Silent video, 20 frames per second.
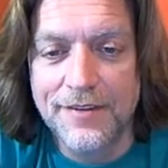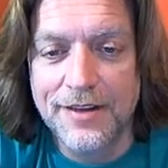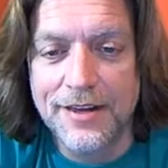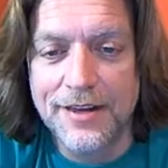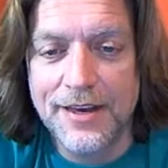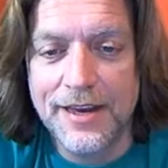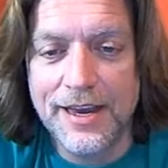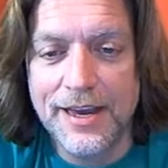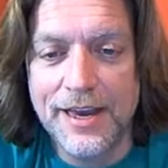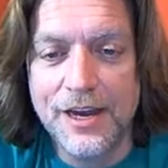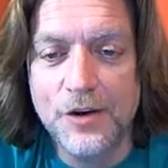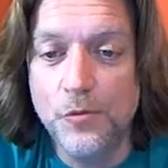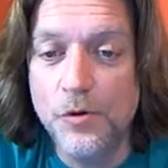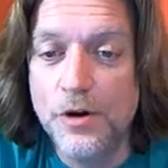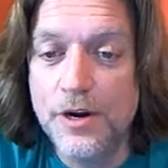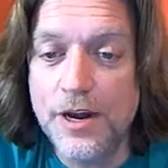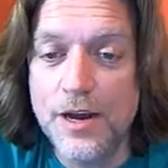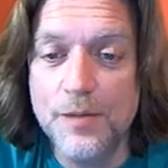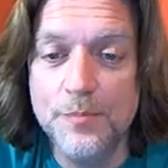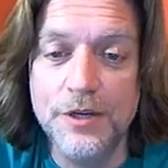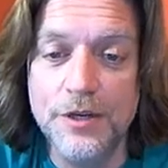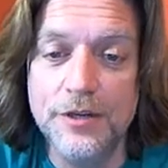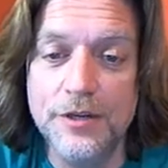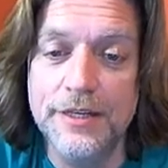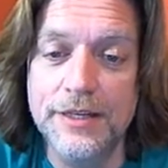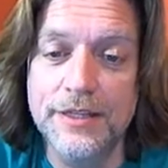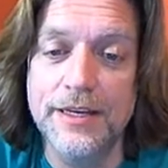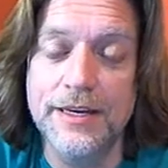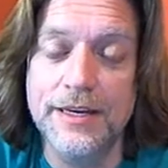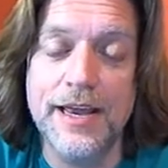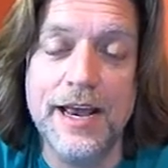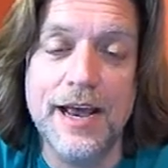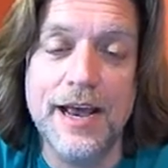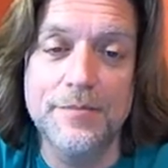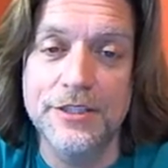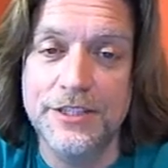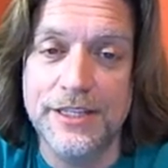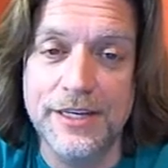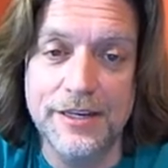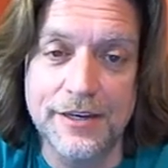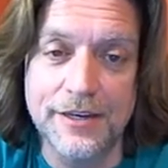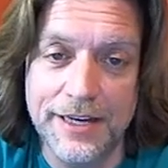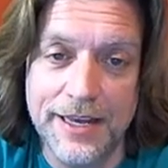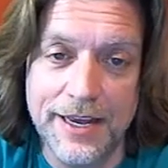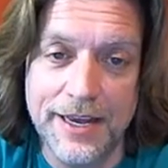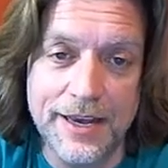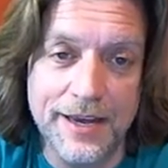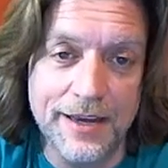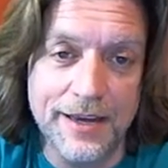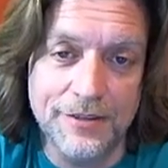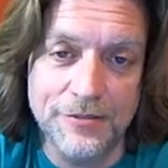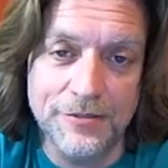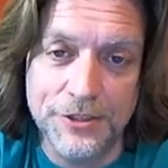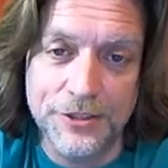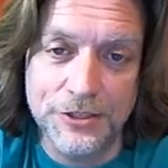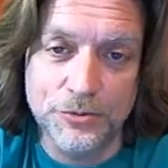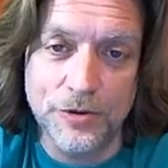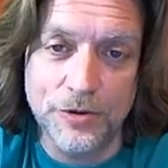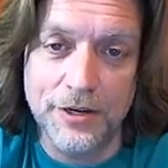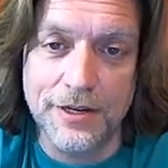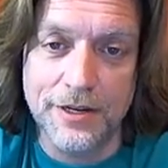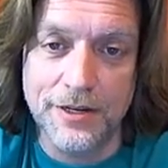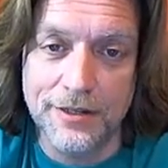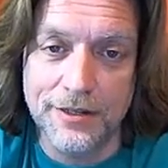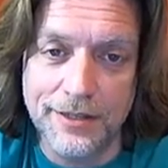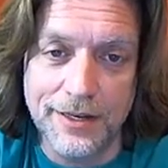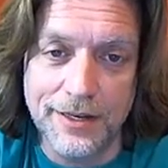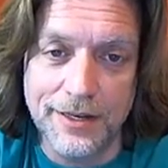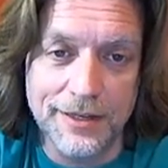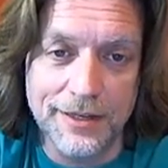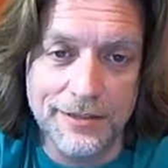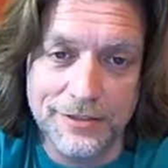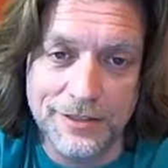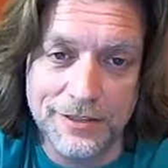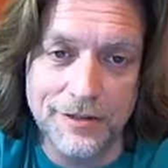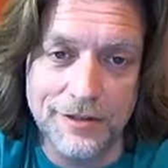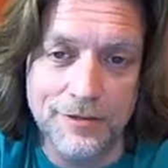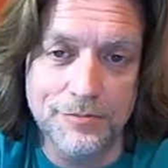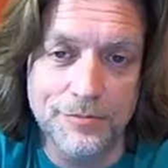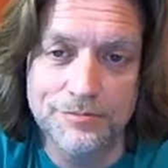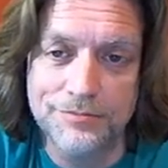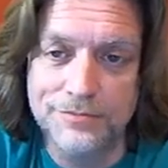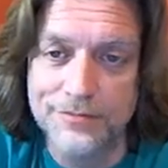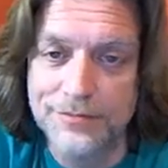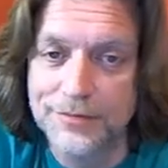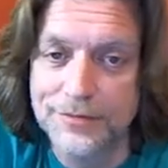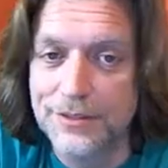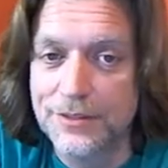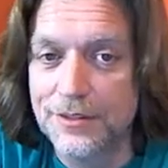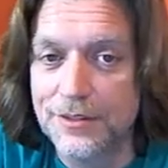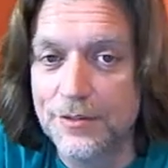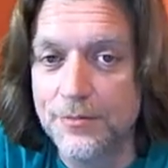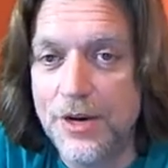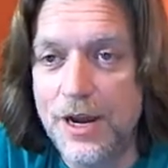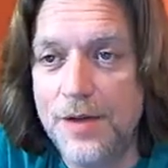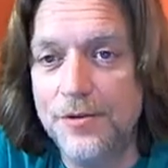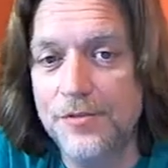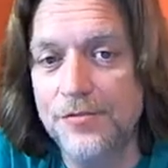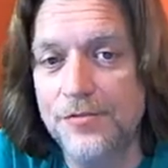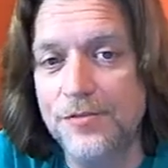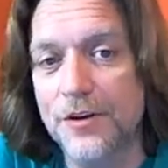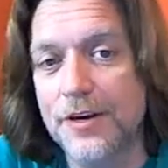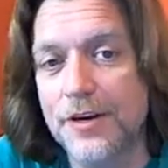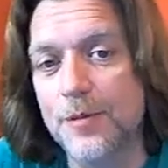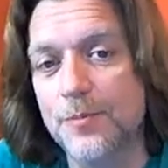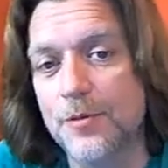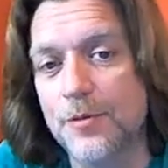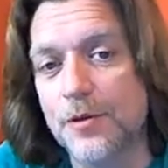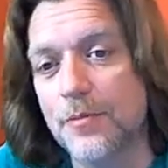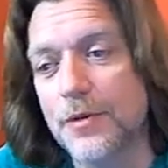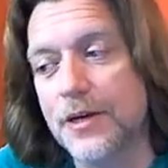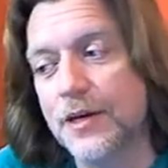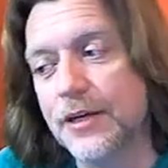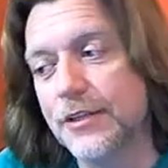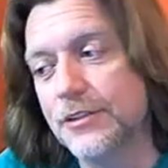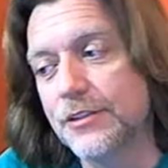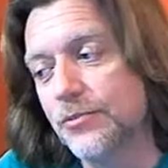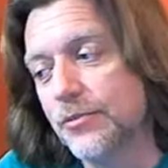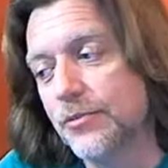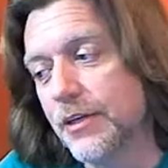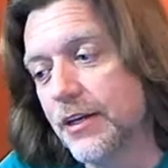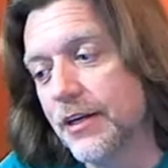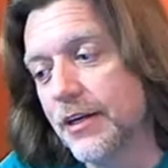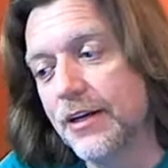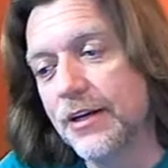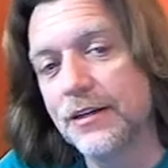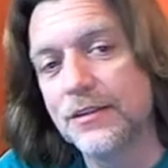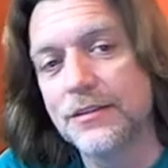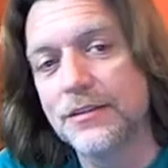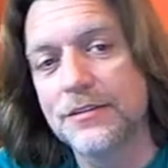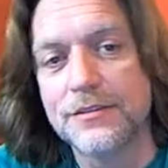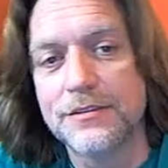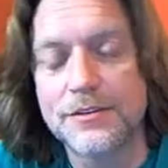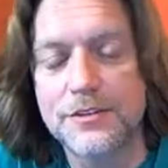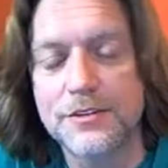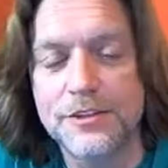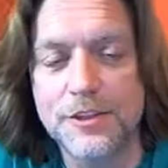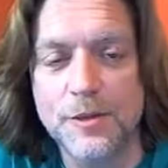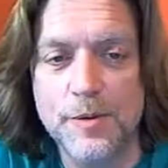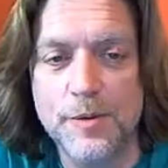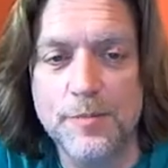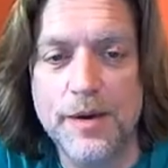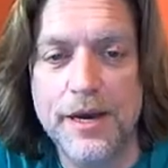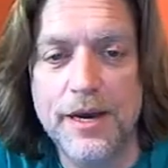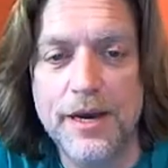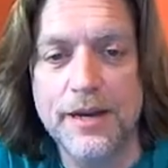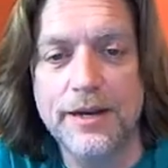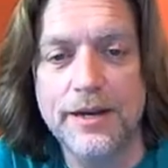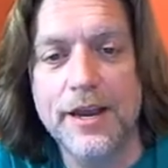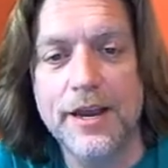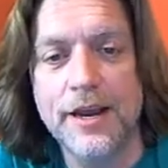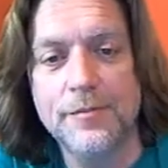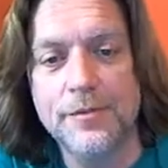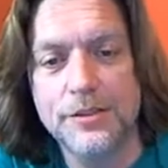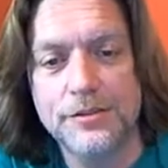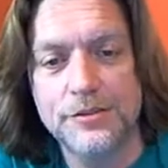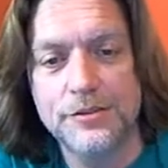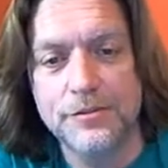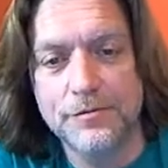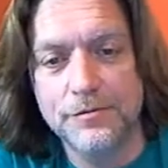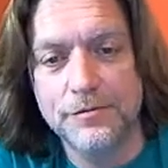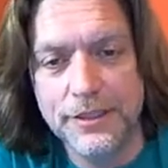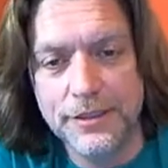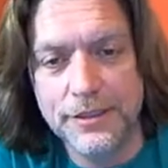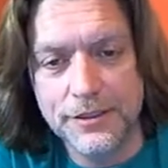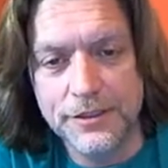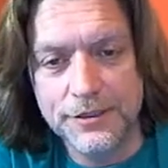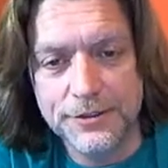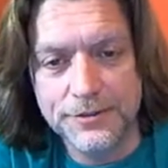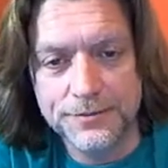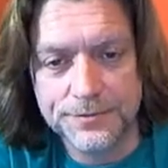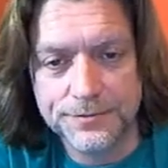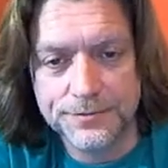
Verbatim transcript: and we're not building the cabinets here yet. We're just working on that. So probably for a couple of months, we're going to still be buying cabinets from vendors.